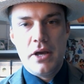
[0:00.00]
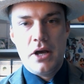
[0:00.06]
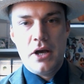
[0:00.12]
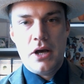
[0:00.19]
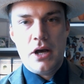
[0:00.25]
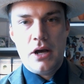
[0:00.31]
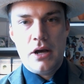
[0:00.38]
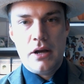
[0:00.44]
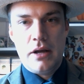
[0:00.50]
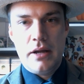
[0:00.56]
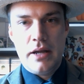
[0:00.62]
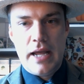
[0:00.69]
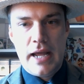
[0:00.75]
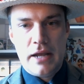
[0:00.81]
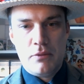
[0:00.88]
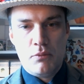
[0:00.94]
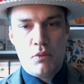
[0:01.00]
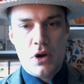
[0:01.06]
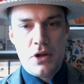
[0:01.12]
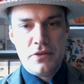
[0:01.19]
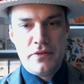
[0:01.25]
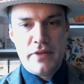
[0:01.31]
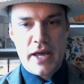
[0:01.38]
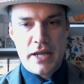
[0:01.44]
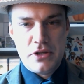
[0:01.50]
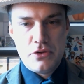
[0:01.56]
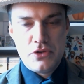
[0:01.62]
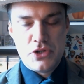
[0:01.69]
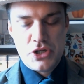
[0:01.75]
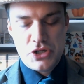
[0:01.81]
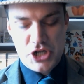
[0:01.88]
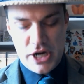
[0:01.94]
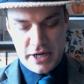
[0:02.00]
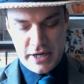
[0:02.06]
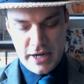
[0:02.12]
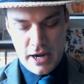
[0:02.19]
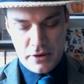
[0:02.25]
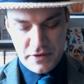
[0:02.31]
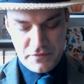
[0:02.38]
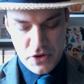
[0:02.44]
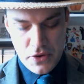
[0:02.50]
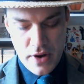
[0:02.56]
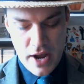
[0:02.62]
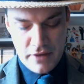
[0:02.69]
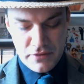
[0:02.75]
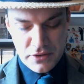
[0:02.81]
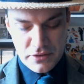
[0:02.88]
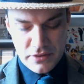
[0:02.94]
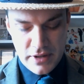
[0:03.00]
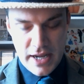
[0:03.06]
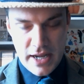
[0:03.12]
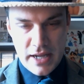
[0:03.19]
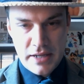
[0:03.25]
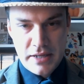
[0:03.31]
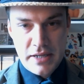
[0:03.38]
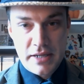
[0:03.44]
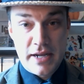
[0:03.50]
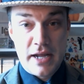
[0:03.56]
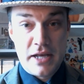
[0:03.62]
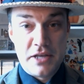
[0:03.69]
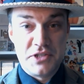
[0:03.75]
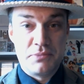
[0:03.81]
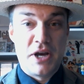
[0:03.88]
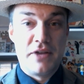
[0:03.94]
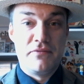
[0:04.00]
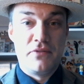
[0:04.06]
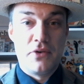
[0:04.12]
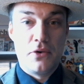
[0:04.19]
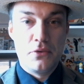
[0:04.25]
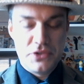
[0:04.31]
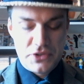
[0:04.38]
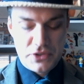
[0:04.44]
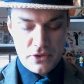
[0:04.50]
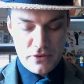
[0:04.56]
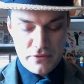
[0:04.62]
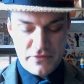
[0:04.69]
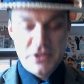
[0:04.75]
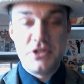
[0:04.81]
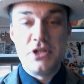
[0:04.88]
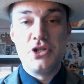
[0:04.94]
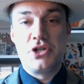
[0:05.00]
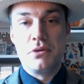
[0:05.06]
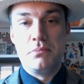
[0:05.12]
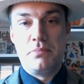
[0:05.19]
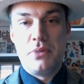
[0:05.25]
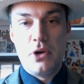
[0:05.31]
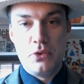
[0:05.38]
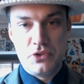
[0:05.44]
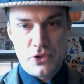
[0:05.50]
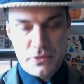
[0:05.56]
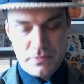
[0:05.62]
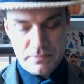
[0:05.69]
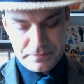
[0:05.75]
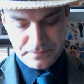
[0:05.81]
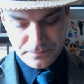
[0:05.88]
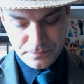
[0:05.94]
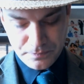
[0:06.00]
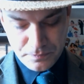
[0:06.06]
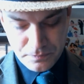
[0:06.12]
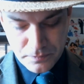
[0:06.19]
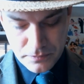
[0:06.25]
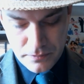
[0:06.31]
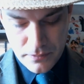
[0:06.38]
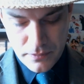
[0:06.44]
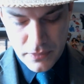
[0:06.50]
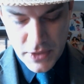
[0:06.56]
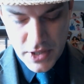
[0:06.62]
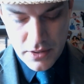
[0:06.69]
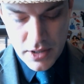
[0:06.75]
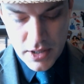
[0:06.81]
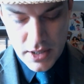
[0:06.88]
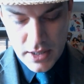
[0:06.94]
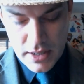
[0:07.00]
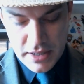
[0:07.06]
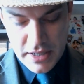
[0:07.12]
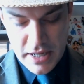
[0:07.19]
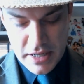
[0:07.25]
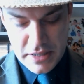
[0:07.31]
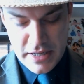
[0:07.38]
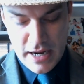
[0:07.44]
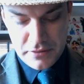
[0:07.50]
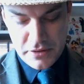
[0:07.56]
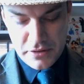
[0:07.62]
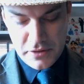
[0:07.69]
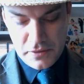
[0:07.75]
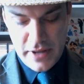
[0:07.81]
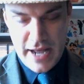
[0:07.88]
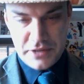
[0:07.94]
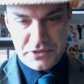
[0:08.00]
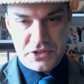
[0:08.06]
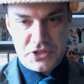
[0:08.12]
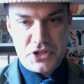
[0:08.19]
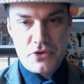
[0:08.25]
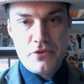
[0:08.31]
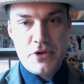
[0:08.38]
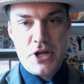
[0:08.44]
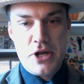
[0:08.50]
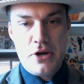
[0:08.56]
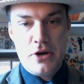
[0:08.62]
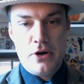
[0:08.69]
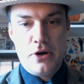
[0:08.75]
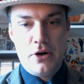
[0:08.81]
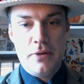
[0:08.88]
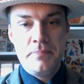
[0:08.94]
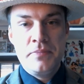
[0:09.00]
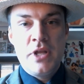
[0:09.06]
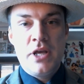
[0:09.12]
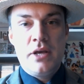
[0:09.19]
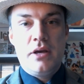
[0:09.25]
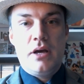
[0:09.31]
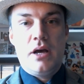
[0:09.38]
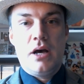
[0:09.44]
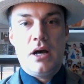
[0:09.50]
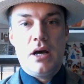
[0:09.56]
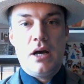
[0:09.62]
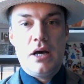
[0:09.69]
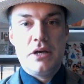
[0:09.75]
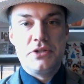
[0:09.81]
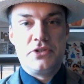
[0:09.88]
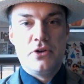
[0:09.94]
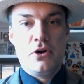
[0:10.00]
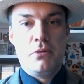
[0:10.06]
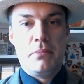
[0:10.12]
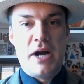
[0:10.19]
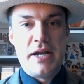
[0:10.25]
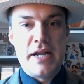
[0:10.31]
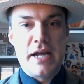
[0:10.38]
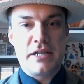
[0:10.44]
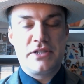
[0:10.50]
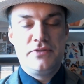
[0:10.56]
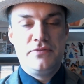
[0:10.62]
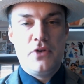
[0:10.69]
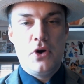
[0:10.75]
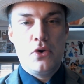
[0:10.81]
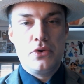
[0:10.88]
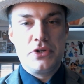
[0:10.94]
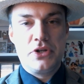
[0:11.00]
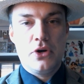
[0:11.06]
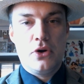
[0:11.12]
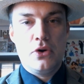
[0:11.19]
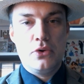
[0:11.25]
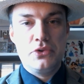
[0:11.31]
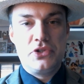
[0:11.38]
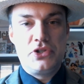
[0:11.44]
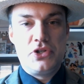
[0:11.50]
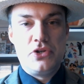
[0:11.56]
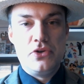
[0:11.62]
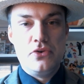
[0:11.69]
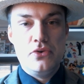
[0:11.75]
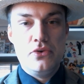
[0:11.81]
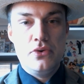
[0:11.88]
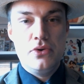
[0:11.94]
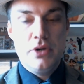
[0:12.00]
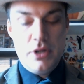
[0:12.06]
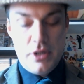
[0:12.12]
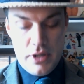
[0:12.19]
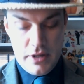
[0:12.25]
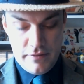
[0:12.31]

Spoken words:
and one that you should check out if you haven't, and it has my vote. So, Vintage Composer. Getting down to the last two here. So my next vote goes to